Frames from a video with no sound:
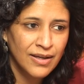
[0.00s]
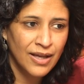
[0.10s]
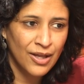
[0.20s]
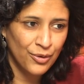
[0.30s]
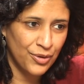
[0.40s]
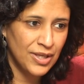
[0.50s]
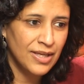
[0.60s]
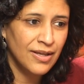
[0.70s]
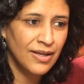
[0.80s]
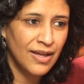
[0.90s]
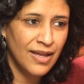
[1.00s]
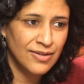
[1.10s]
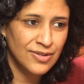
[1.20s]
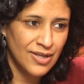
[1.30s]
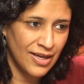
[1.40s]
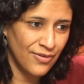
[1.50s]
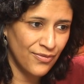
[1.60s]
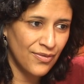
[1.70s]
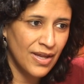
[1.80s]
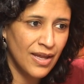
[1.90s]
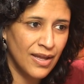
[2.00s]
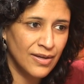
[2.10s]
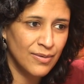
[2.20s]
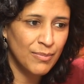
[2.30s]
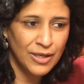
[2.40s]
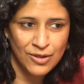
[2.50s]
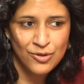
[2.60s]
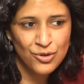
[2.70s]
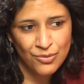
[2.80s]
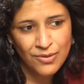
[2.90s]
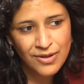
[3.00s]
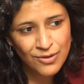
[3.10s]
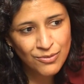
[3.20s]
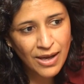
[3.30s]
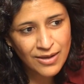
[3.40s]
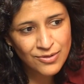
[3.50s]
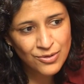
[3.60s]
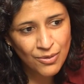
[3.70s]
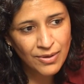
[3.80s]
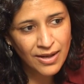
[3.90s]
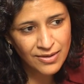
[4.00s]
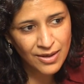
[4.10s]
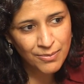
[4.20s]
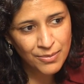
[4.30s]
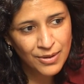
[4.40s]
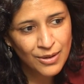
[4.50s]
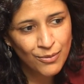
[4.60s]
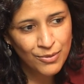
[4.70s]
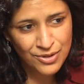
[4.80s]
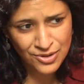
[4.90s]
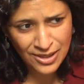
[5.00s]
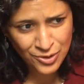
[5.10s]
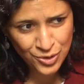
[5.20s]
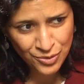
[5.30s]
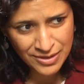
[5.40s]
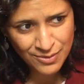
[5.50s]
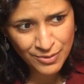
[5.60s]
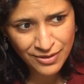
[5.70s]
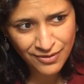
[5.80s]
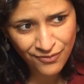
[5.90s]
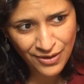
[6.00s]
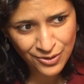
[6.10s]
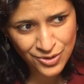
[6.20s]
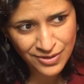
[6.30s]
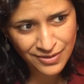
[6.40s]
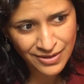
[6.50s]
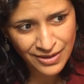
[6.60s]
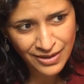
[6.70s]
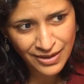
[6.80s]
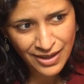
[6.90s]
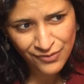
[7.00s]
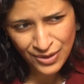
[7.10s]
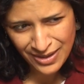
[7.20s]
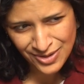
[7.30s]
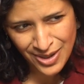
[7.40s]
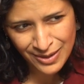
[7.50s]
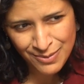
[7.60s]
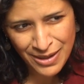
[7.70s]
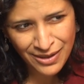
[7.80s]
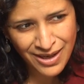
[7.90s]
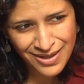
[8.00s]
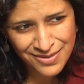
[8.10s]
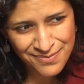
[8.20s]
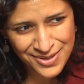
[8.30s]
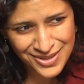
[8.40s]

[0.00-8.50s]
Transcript: healthy and safe and making sure that you guys don't end up with a sexually transmitted infection. Have you guys talked about condoms?